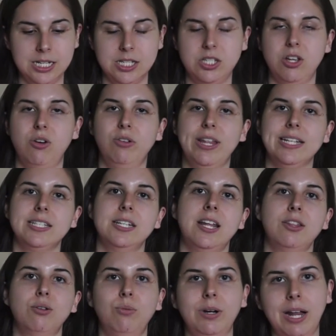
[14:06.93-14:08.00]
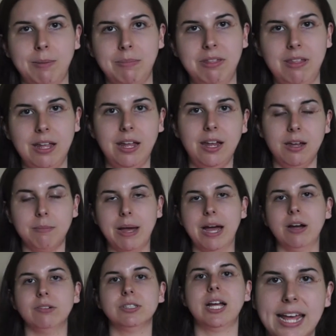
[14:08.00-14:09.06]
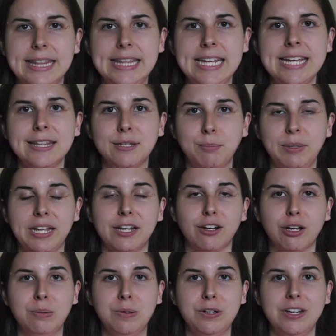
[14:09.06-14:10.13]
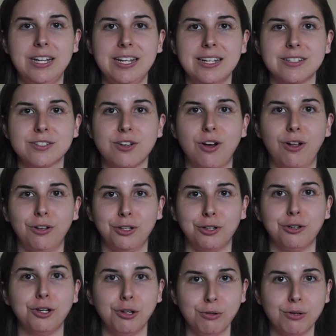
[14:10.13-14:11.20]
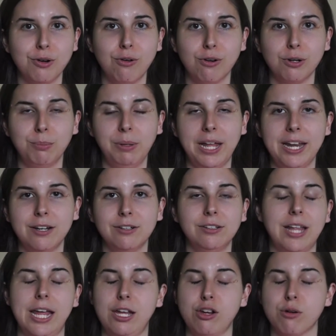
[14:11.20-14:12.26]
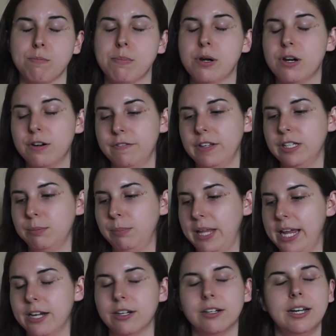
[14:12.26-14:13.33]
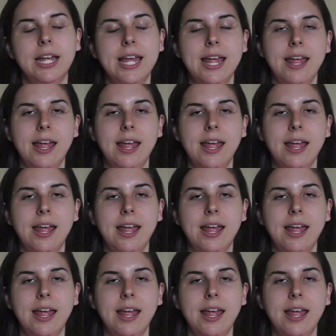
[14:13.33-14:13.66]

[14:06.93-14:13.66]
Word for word: So that's another one I'm thinking about. I think in the planner community, it's called your unicorn planner, like your perfect planner.